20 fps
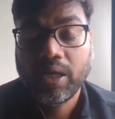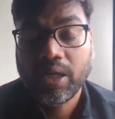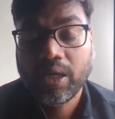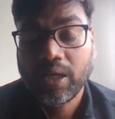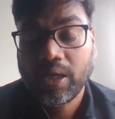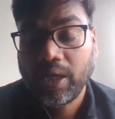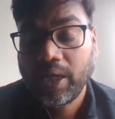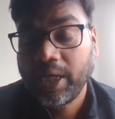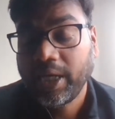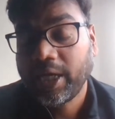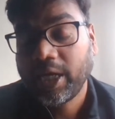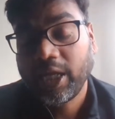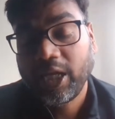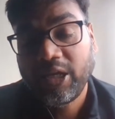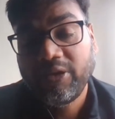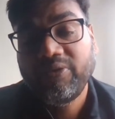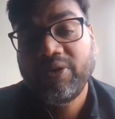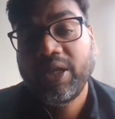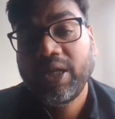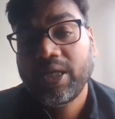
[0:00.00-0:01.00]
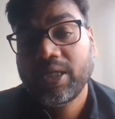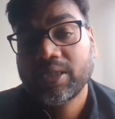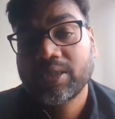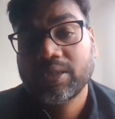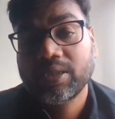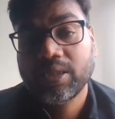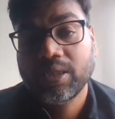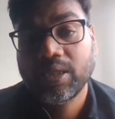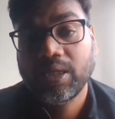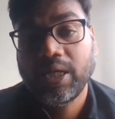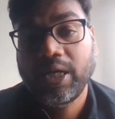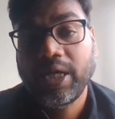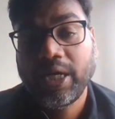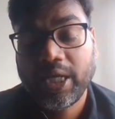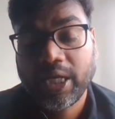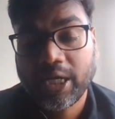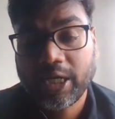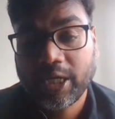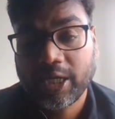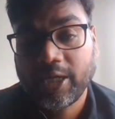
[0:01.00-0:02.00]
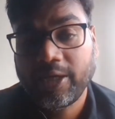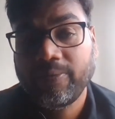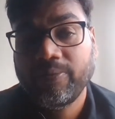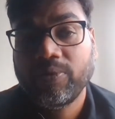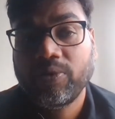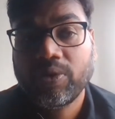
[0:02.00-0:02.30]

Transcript: late evenings India time.